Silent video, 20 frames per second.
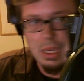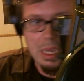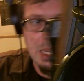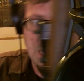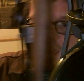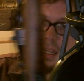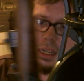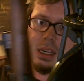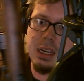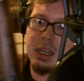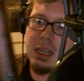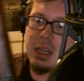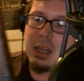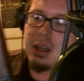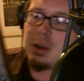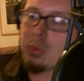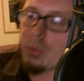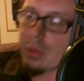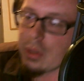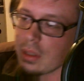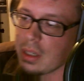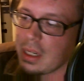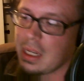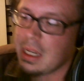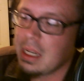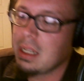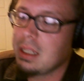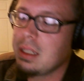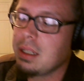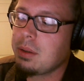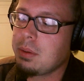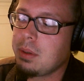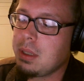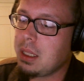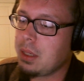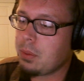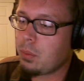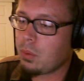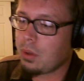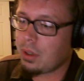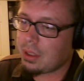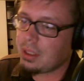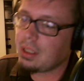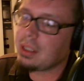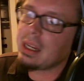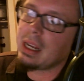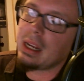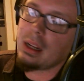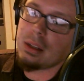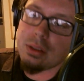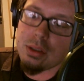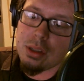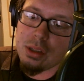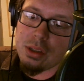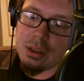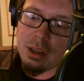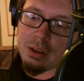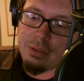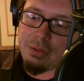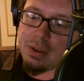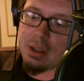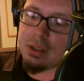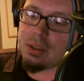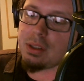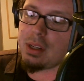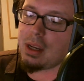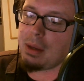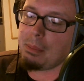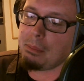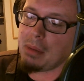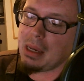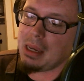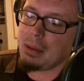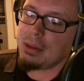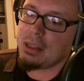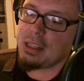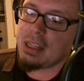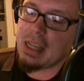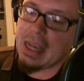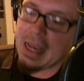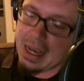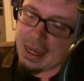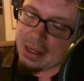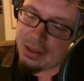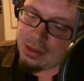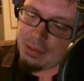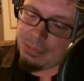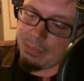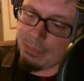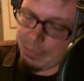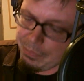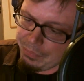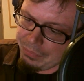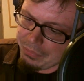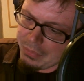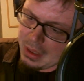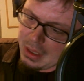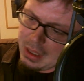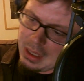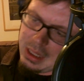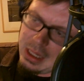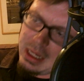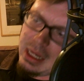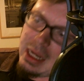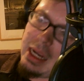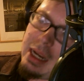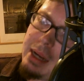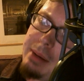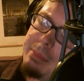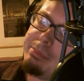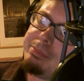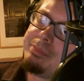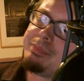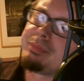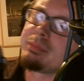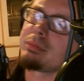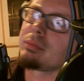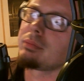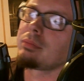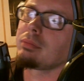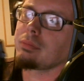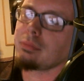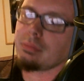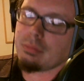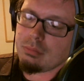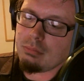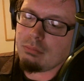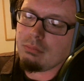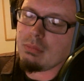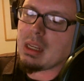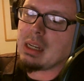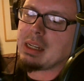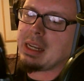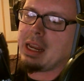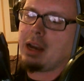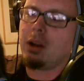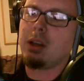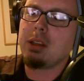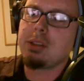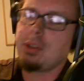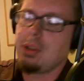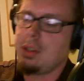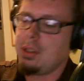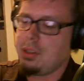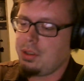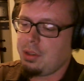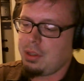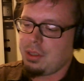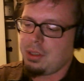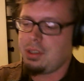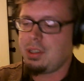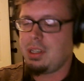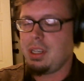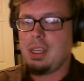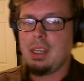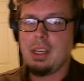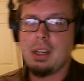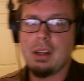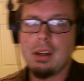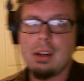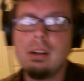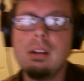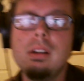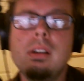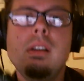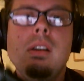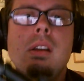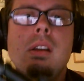and really worked it down so this thing feels like a baby's ass. Now also, as you can see here,